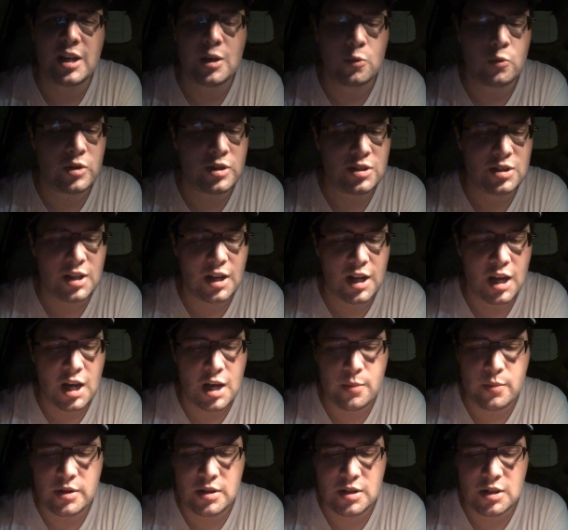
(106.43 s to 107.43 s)
and once that
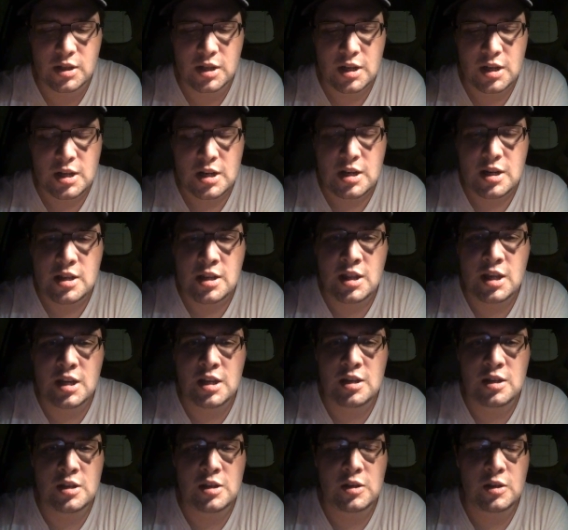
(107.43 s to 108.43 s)
happens,
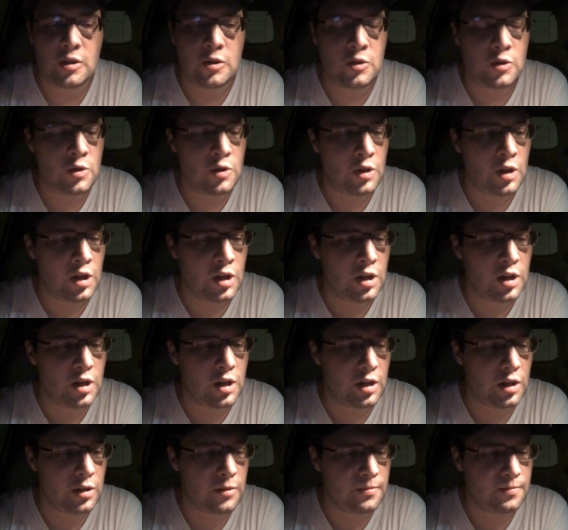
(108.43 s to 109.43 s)
then
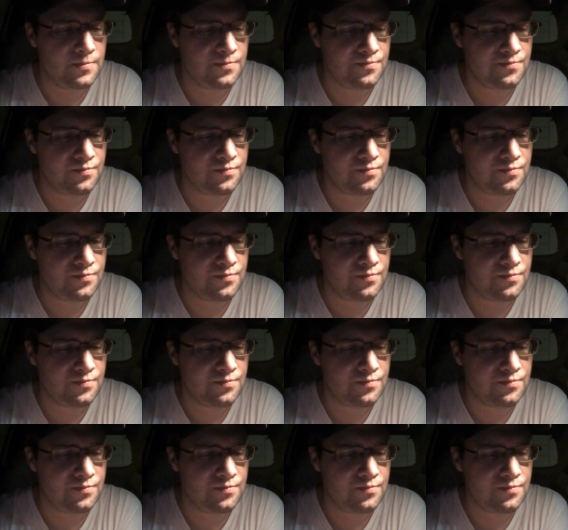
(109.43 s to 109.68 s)
trying